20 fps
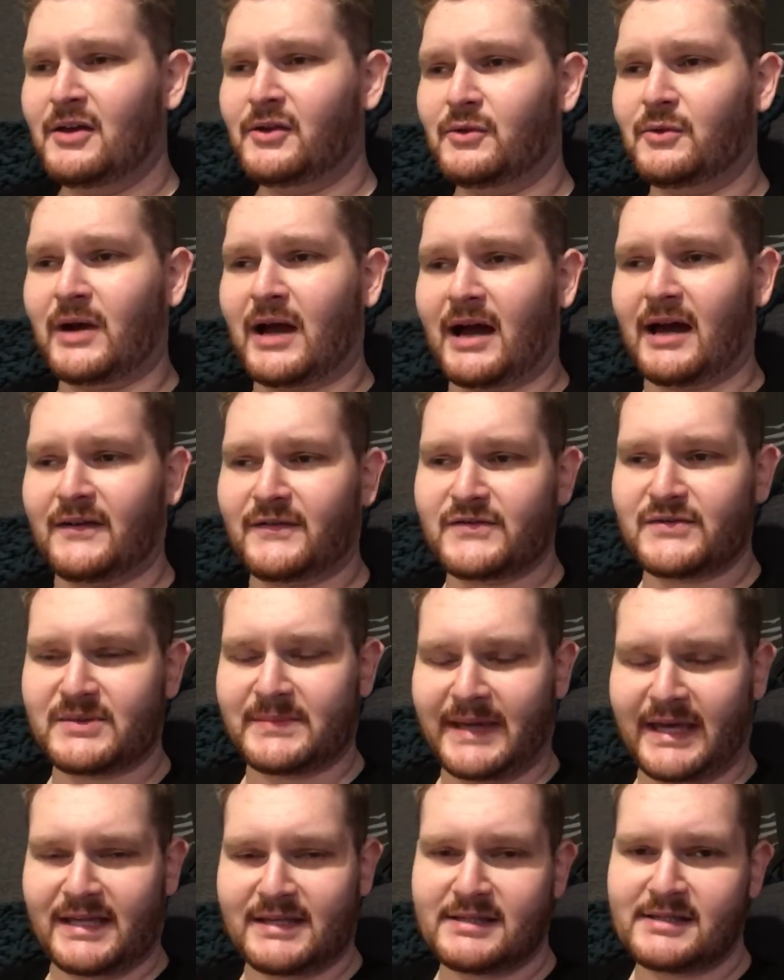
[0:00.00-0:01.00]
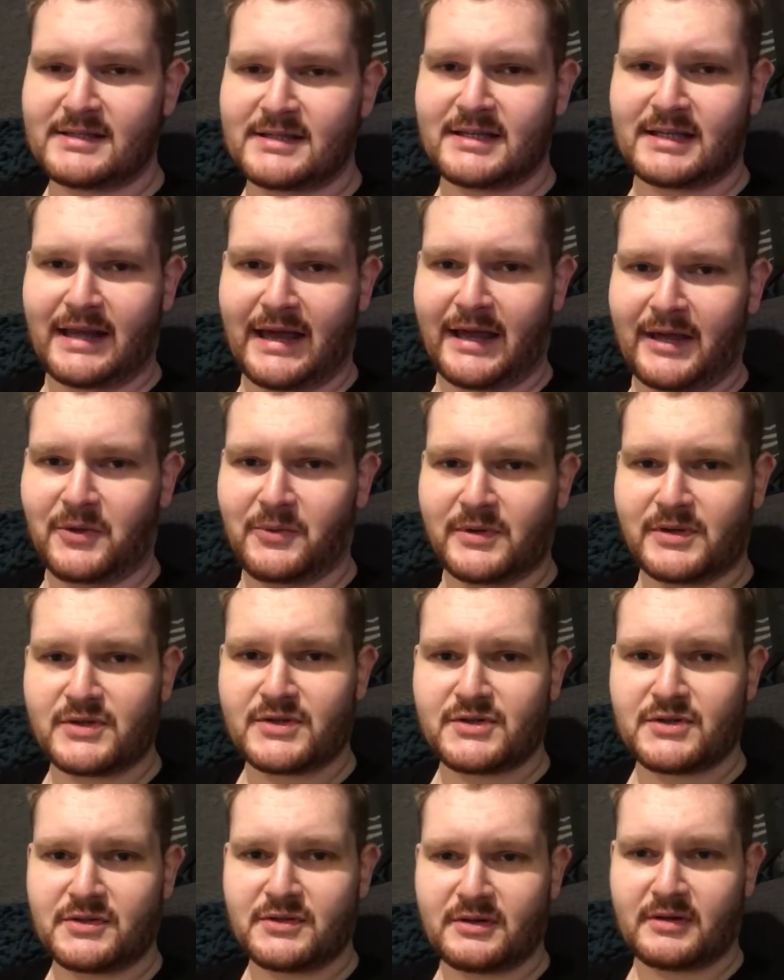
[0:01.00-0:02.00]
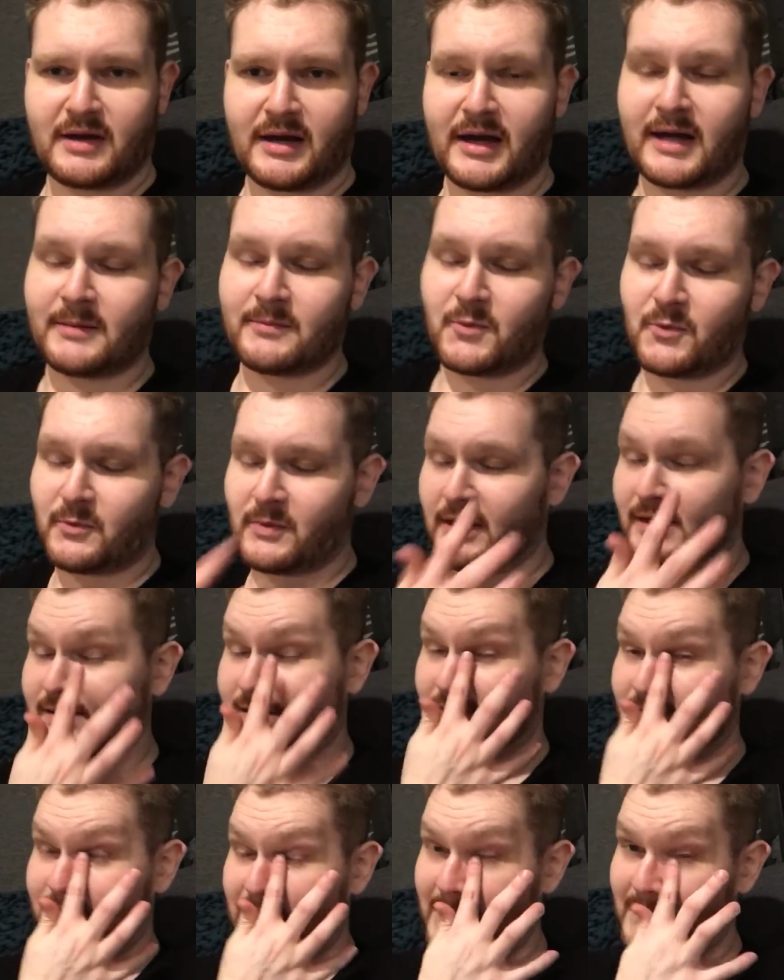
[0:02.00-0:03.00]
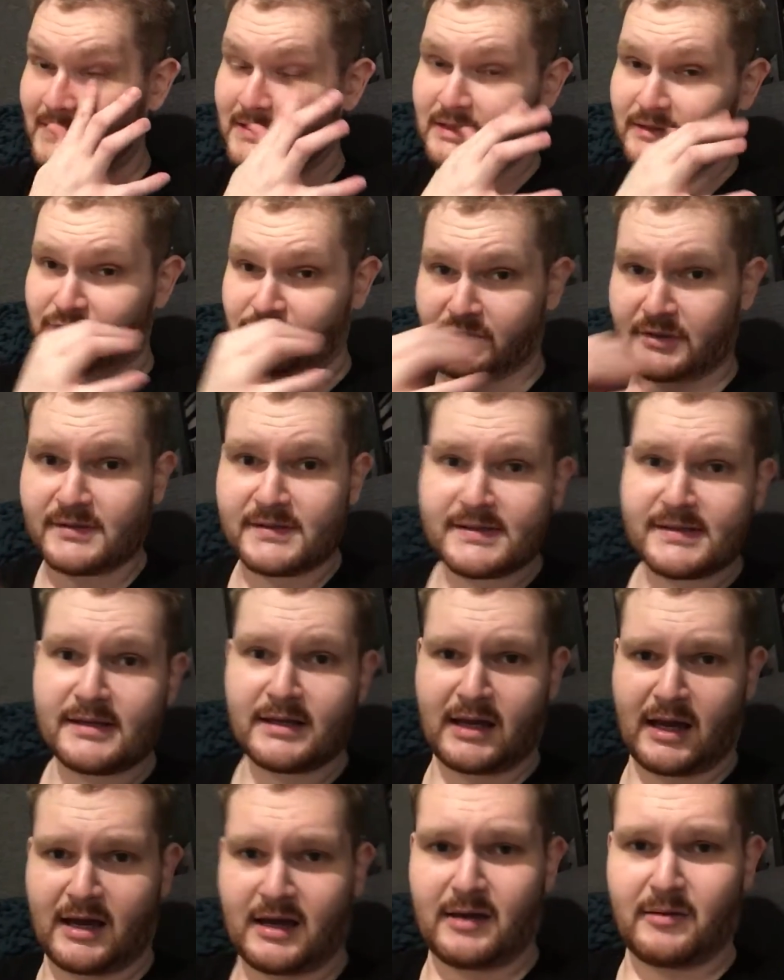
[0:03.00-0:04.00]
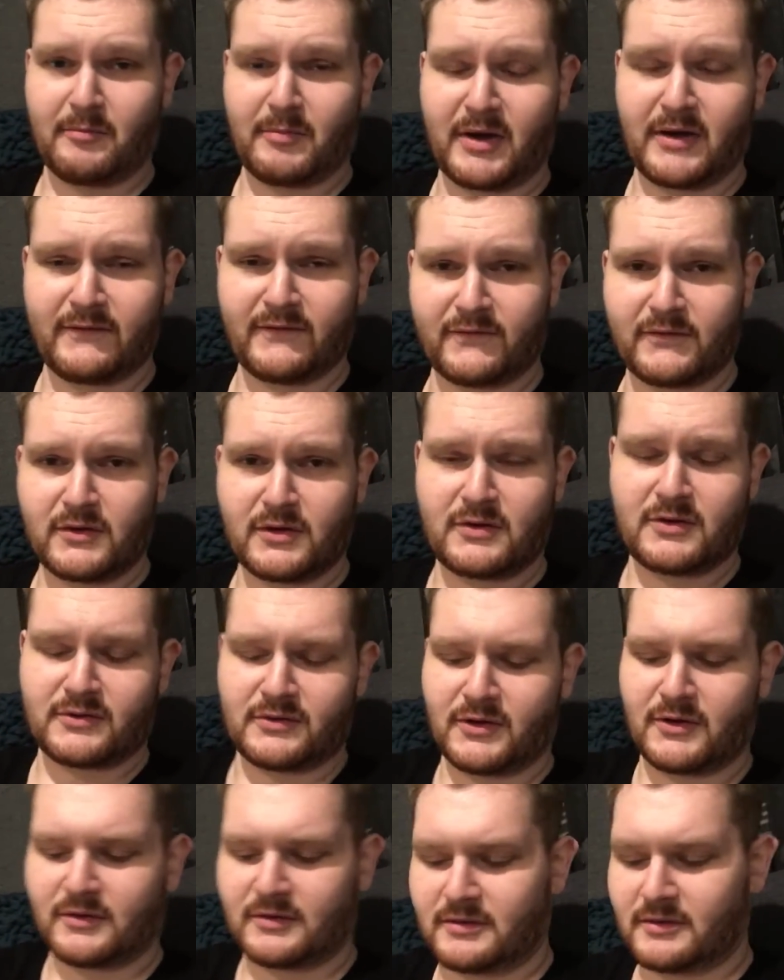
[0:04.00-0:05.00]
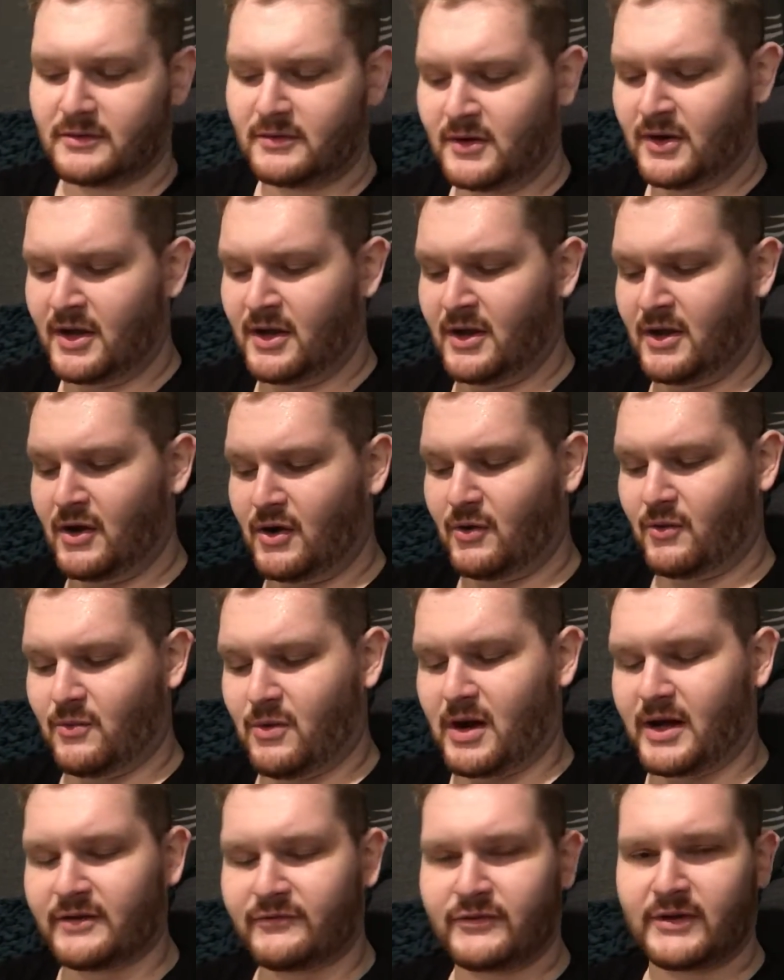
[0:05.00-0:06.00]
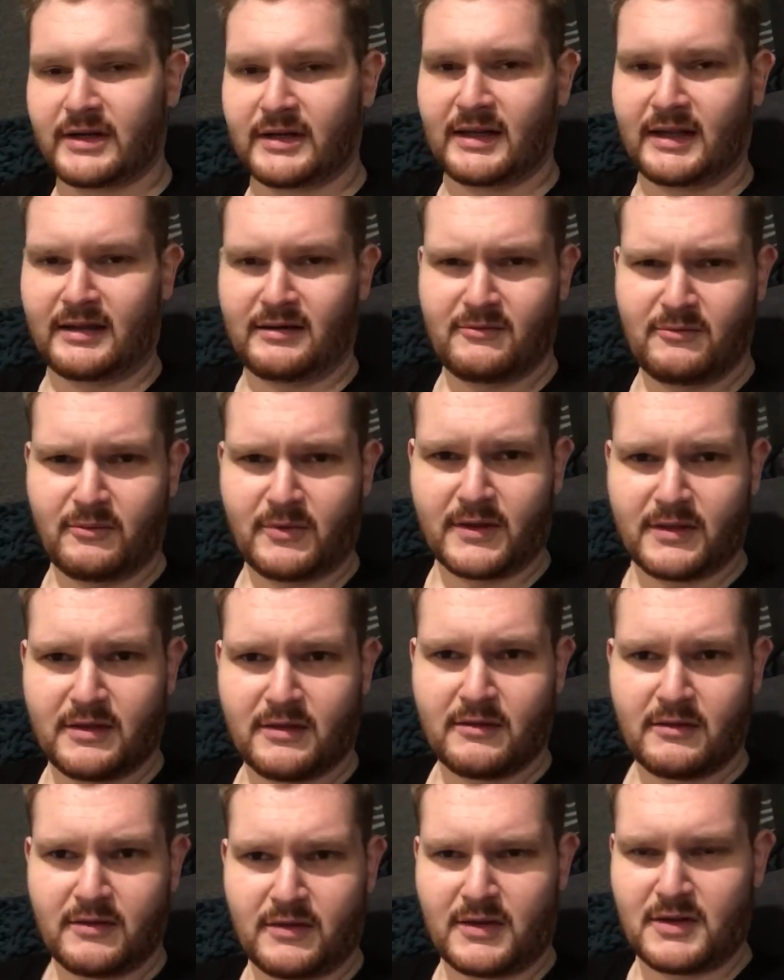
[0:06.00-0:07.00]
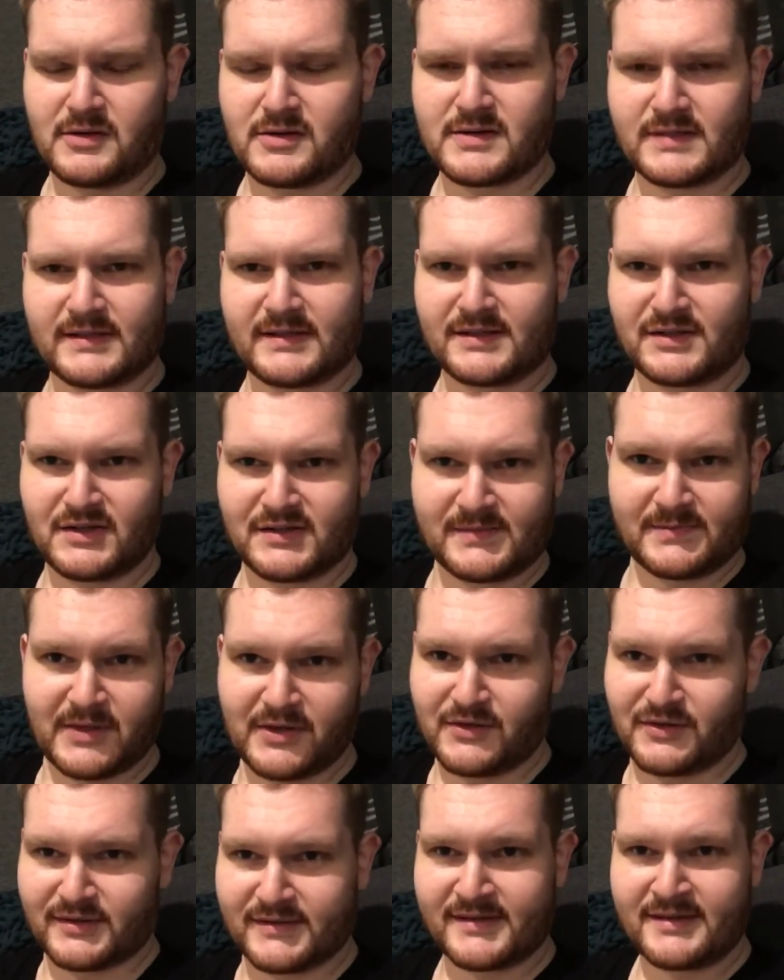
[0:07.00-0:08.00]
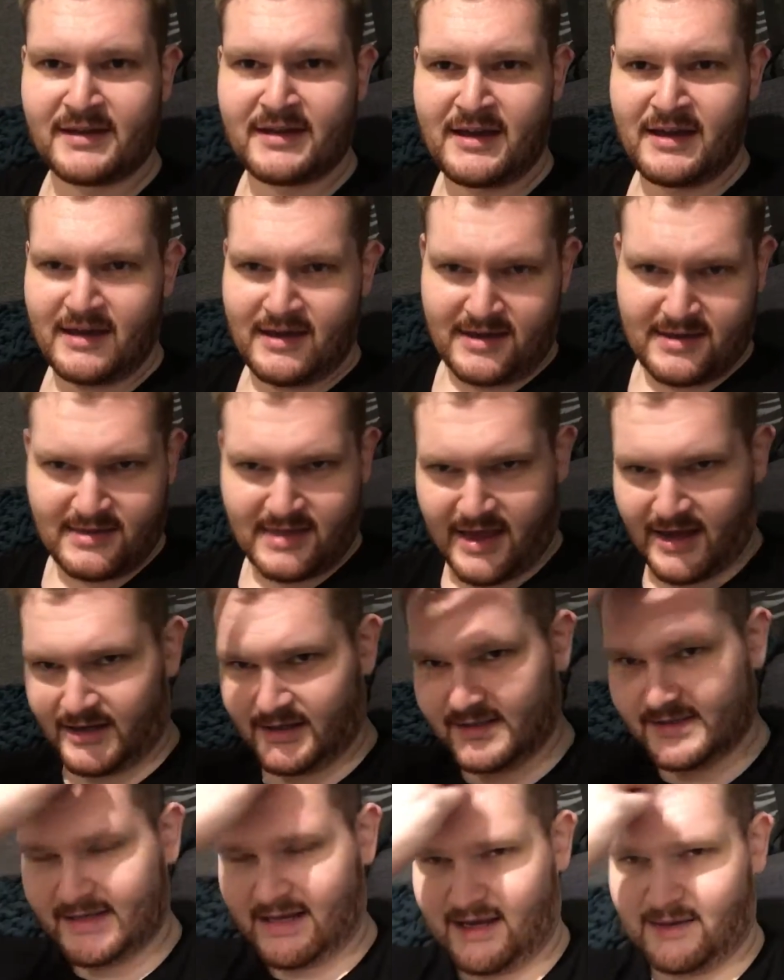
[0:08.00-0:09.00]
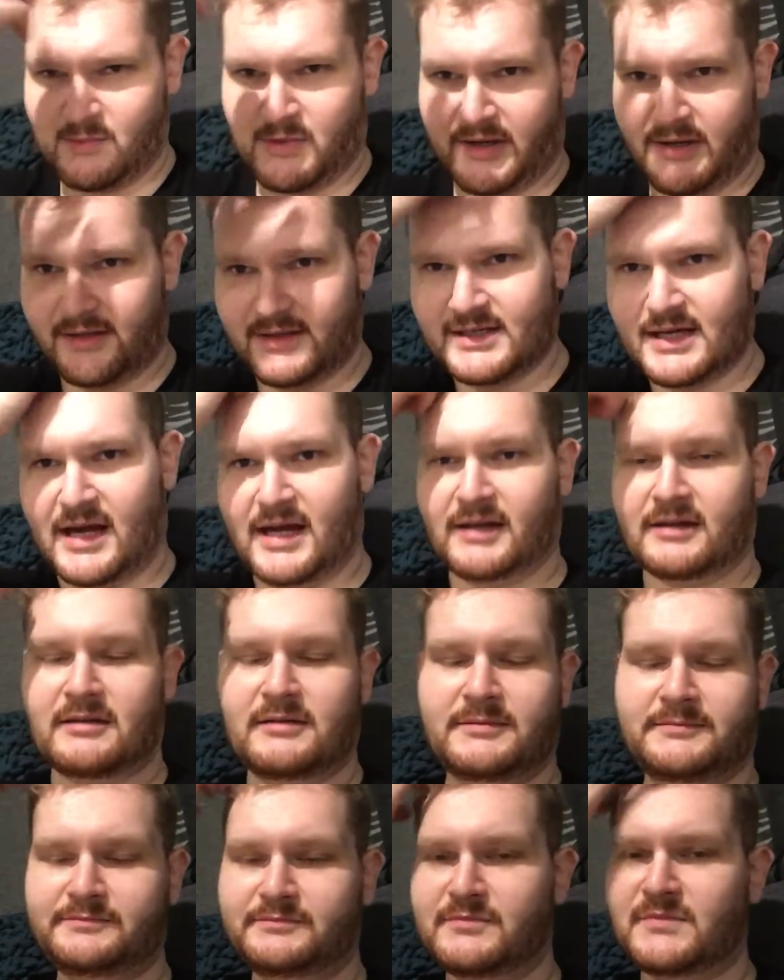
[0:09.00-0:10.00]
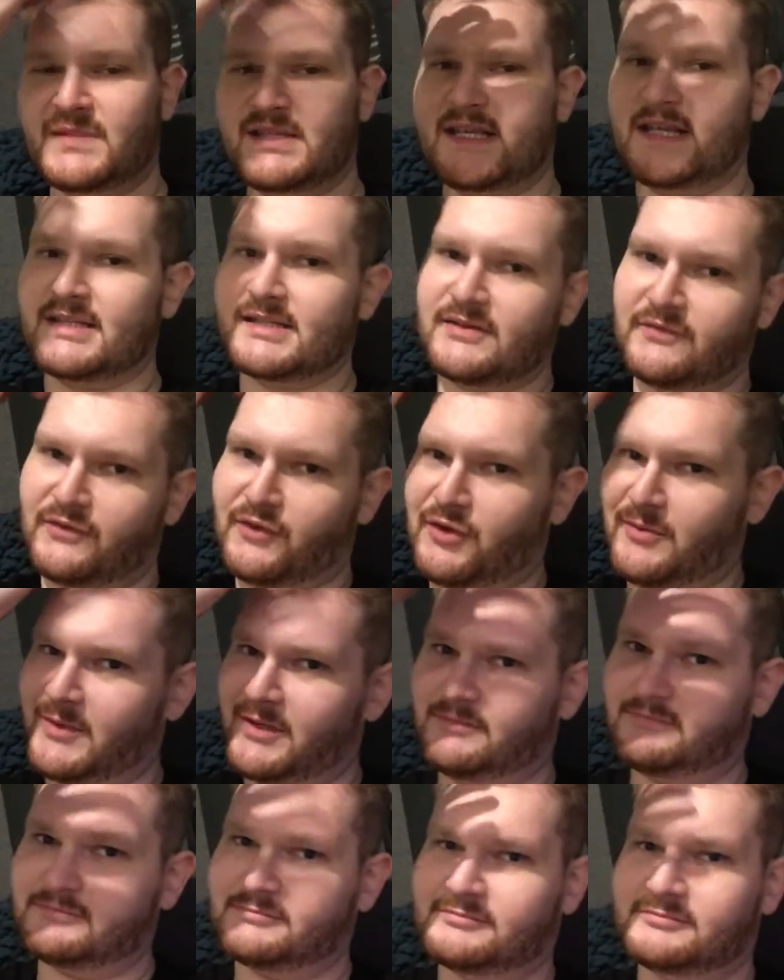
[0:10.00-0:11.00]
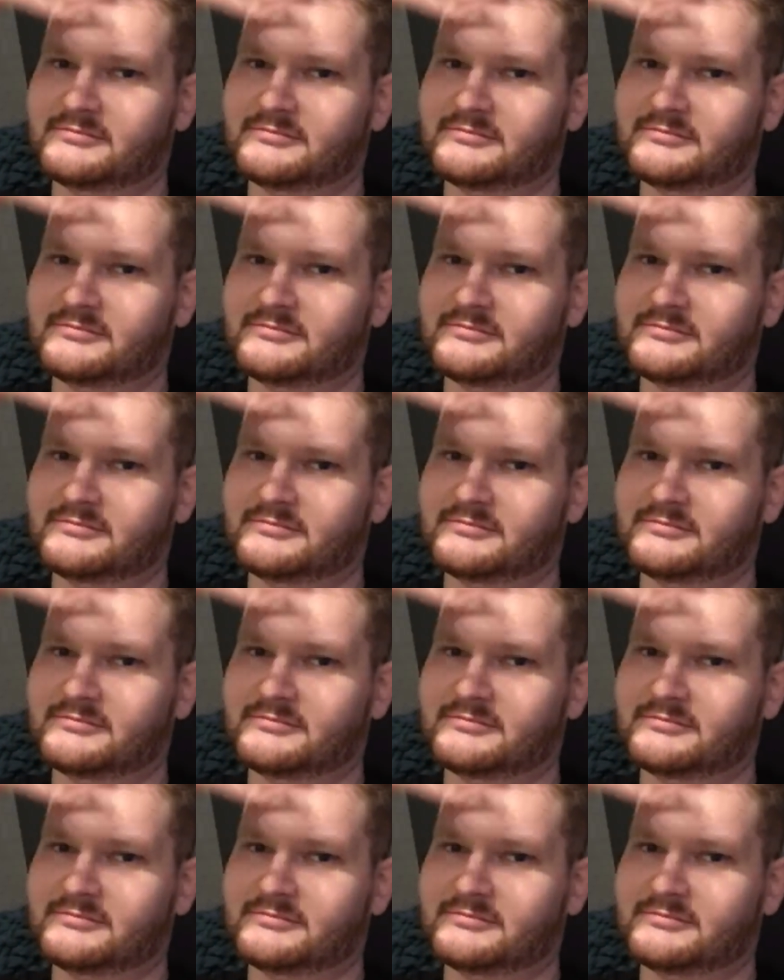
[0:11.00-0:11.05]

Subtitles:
look after me today, which always does make a difference. I've gotten quite friendly with the nurses just because they understand my dark sense of humour,